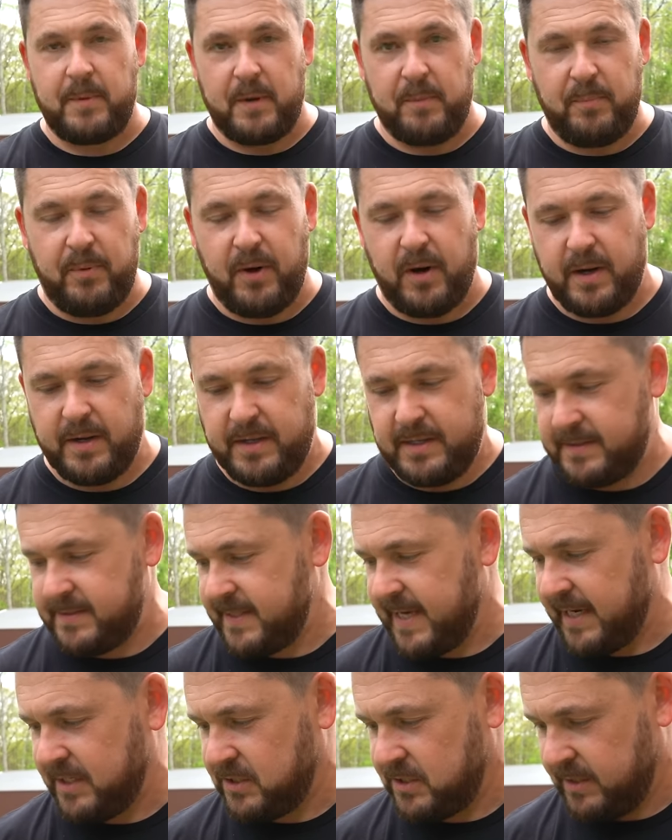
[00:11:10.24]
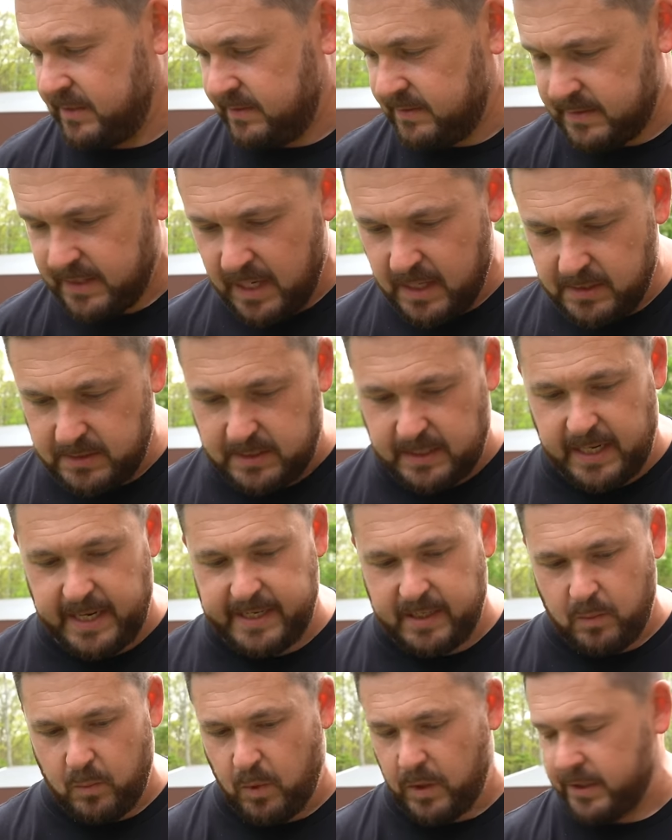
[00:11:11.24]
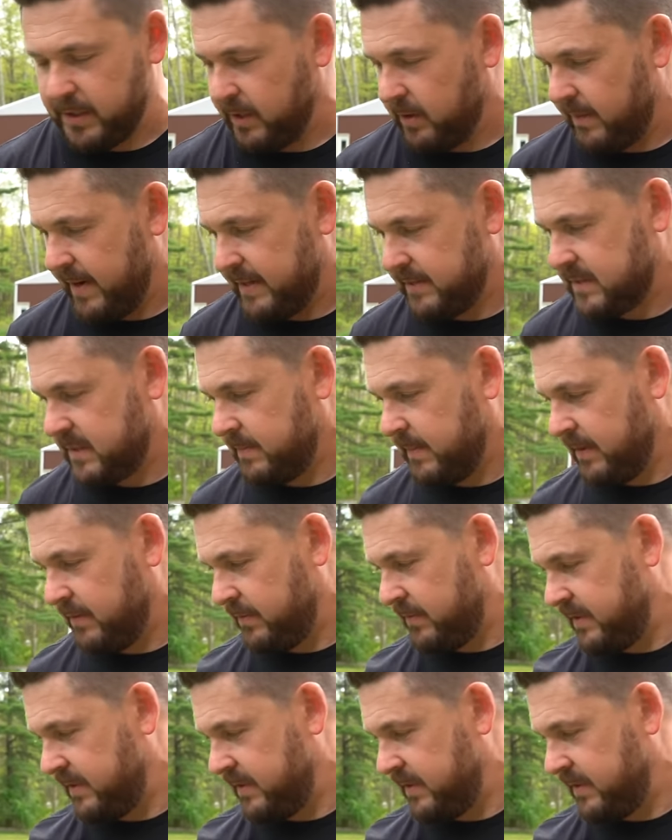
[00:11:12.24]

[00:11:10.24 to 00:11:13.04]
it apart into sections so that I can work it around some other